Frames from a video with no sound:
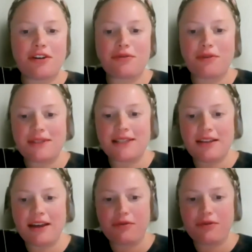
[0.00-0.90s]
ago from
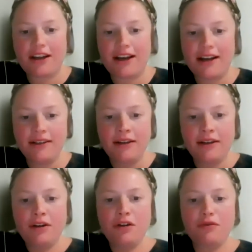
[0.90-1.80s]
South Africa.
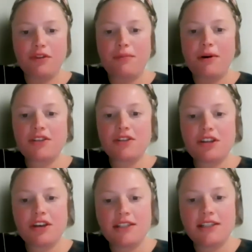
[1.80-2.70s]
For the past
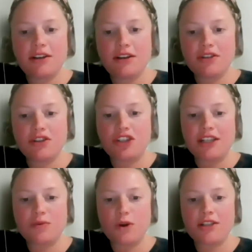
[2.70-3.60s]
30 years, she
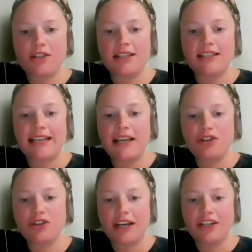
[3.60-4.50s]
has worked as an
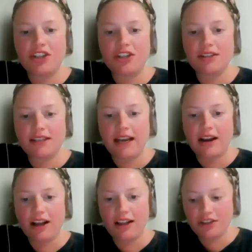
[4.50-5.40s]
educational
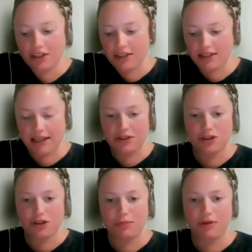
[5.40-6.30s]
psychologist and
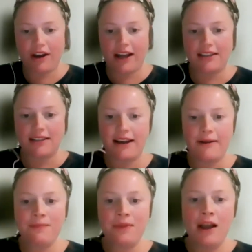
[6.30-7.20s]

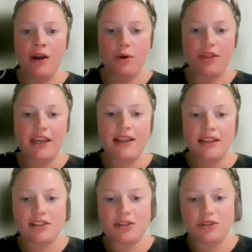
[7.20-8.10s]
supervisor within
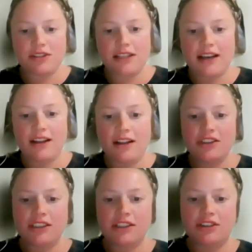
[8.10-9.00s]
the school
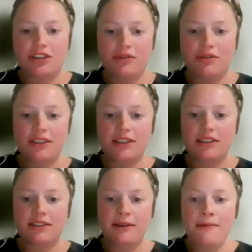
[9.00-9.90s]
psychological
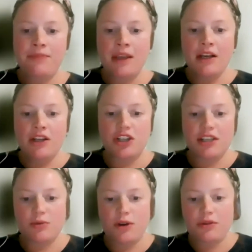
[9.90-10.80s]
services. She
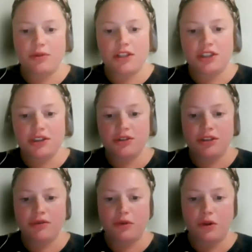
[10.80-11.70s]
has worked with
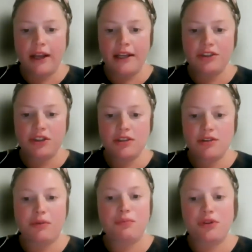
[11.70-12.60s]
children of all ages
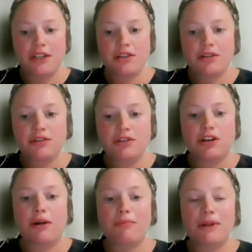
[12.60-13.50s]
from preschool
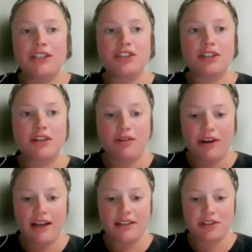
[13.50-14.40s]
to completion of
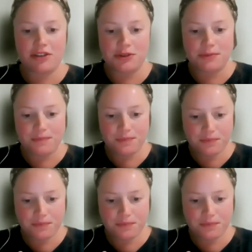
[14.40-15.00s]
high school.